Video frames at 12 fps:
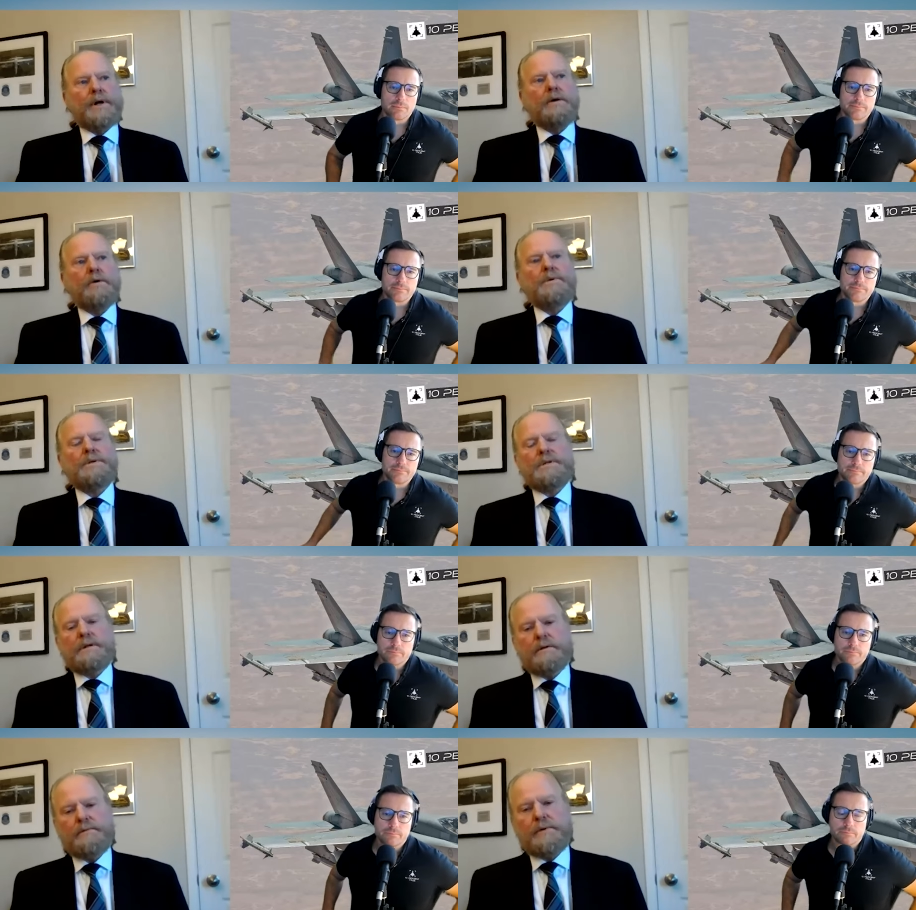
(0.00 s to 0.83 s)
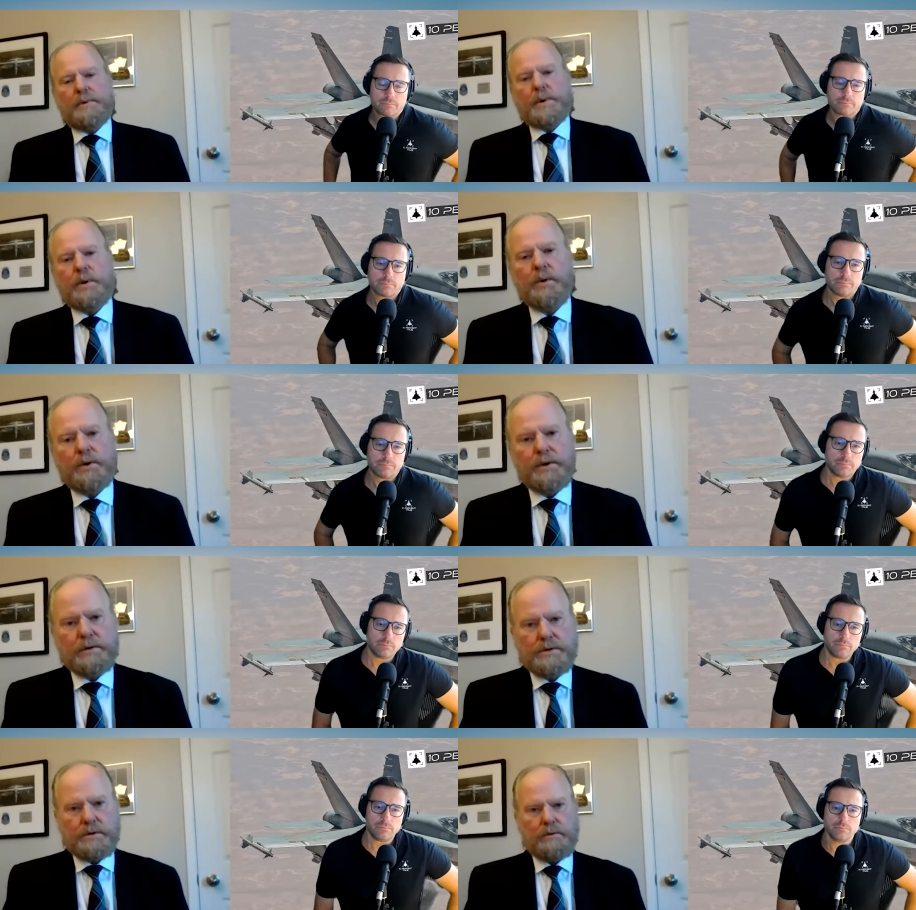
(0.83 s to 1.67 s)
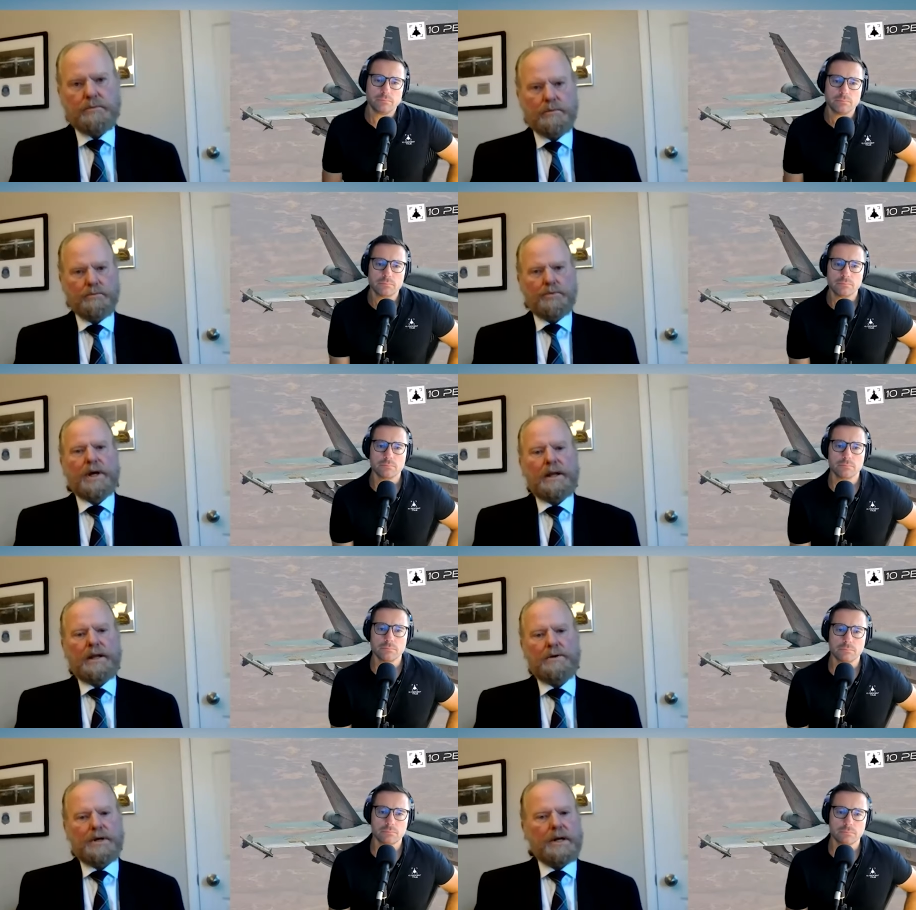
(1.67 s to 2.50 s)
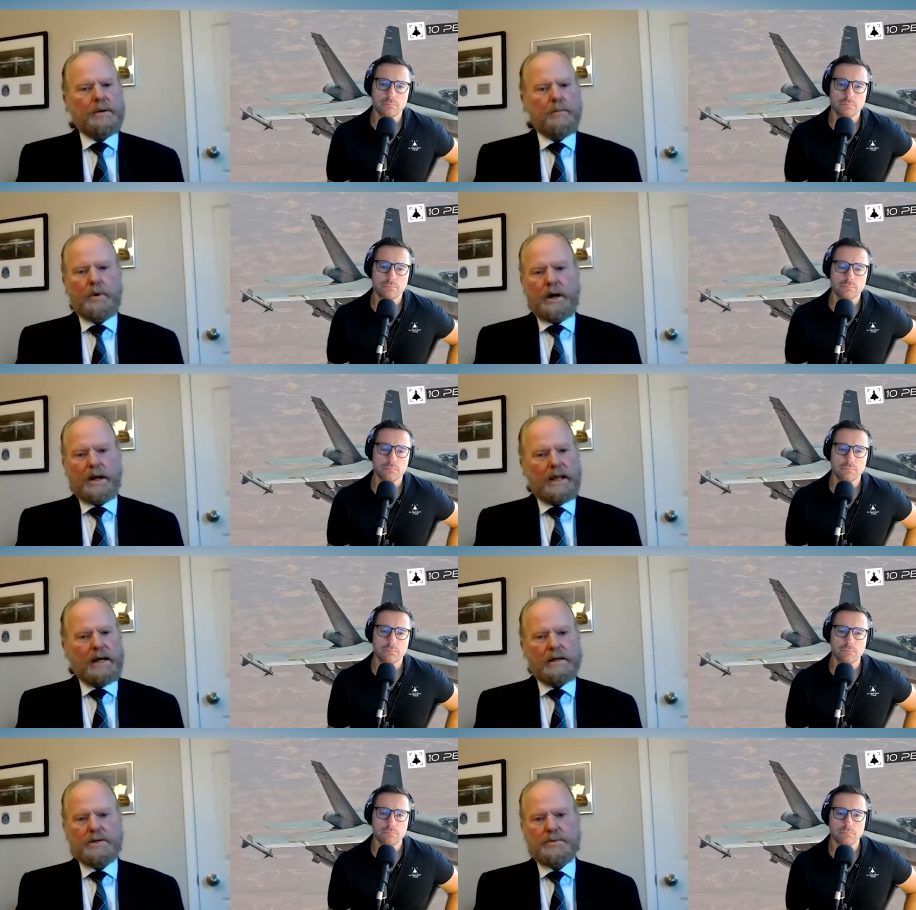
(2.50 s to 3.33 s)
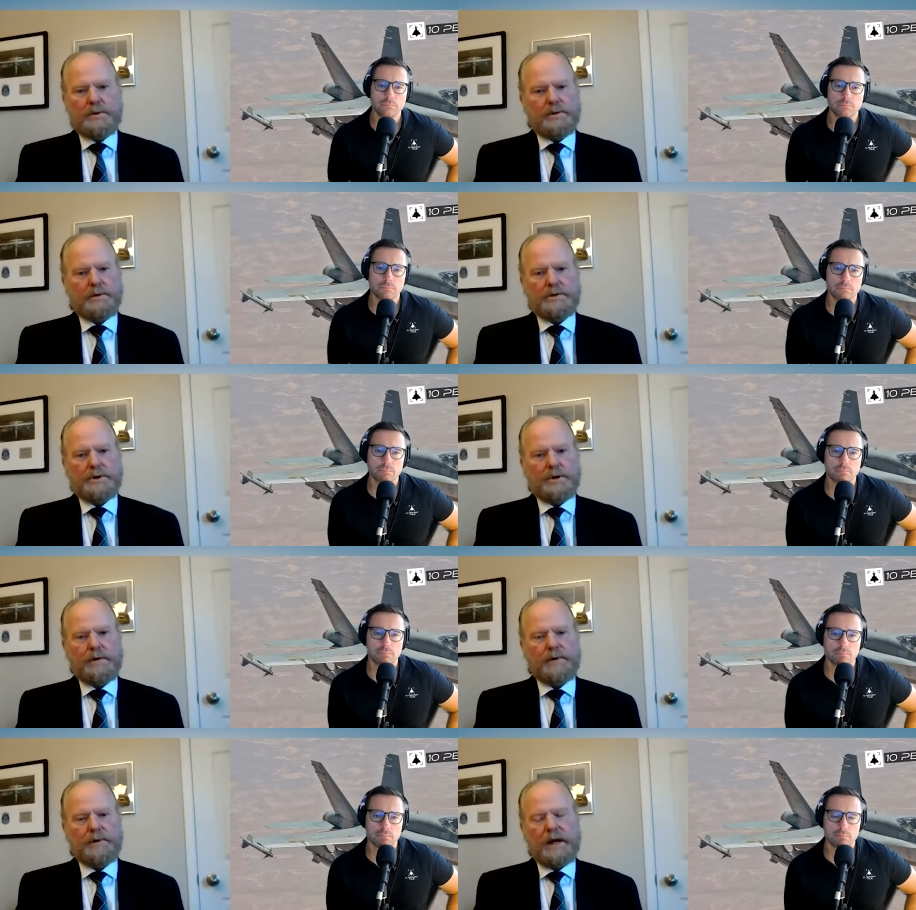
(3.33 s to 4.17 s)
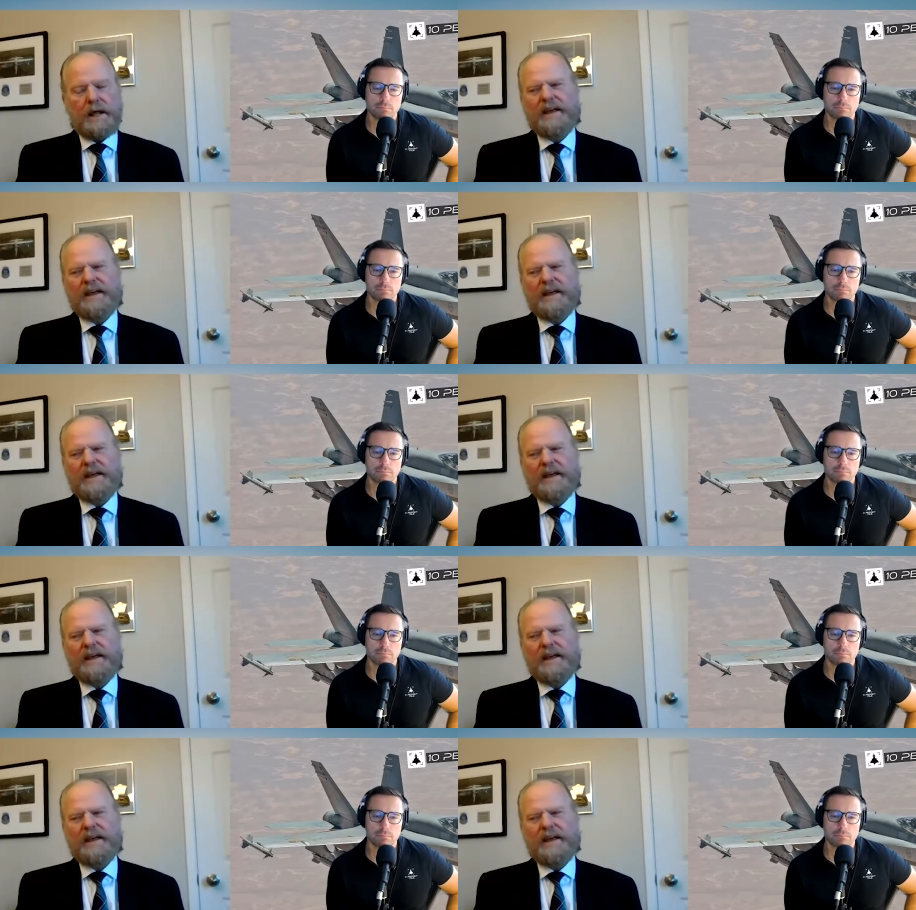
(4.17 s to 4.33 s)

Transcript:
Speaker 1: Tornado was in the forward quarter. So really you didn't want to get into a turning fight.